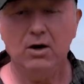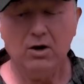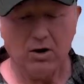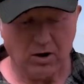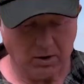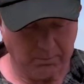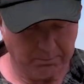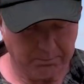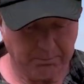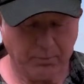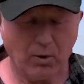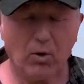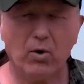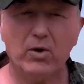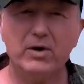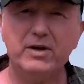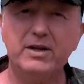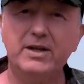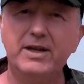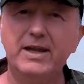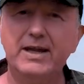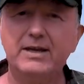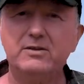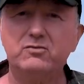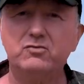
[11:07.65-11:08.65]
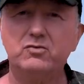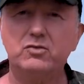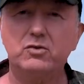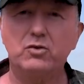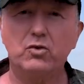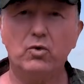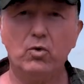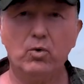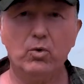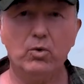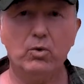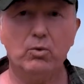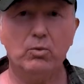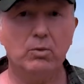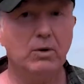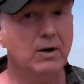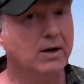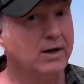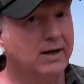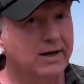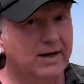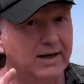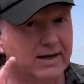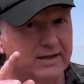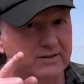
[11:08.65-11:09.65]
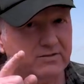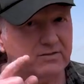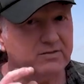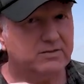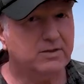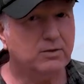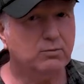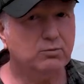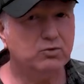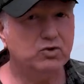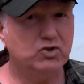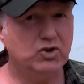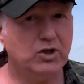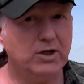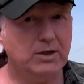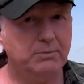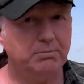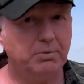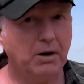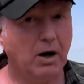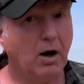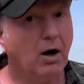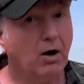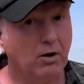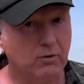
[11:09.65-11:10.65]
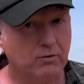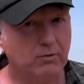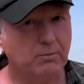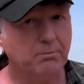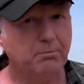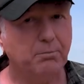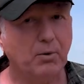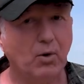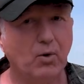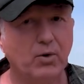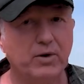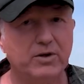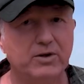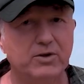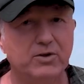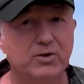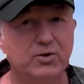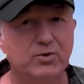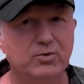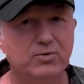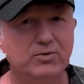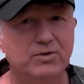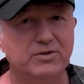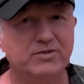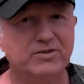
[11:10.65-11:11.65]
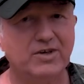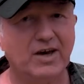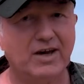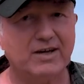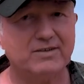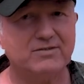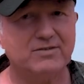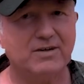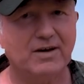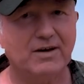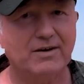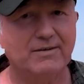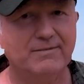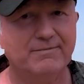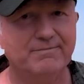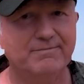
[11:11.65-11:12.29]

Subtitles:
and buying an extra coil is still cheaper than buying a new detector.